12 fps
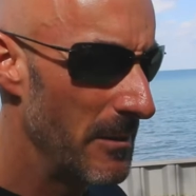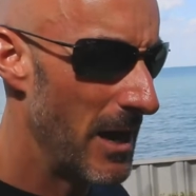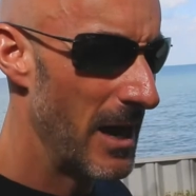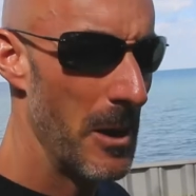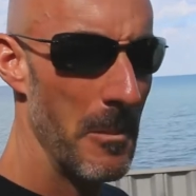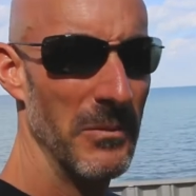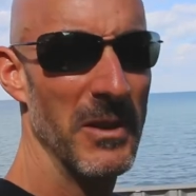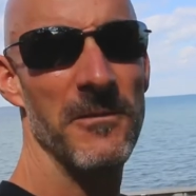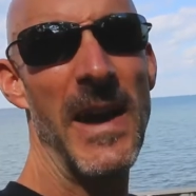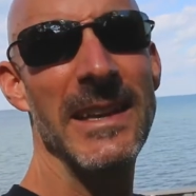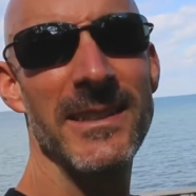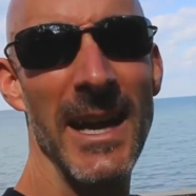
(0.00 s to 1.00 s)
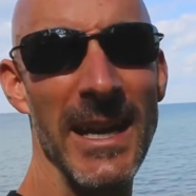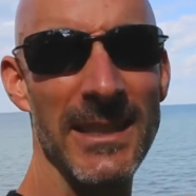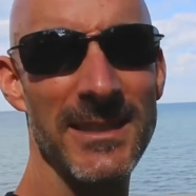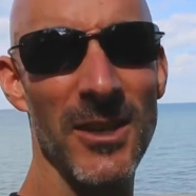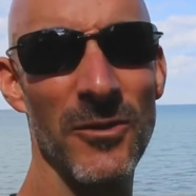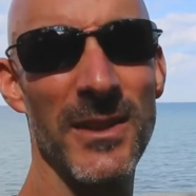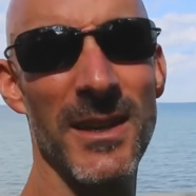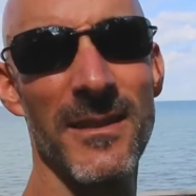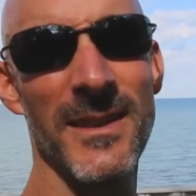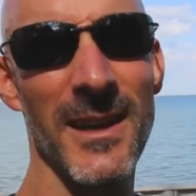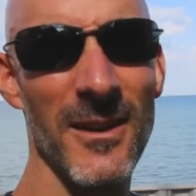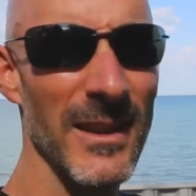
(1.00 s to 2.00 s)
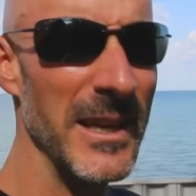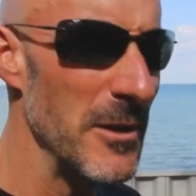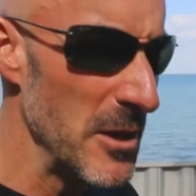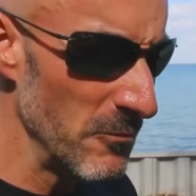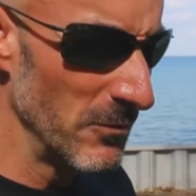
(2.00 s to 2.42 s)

um, diets out there that are like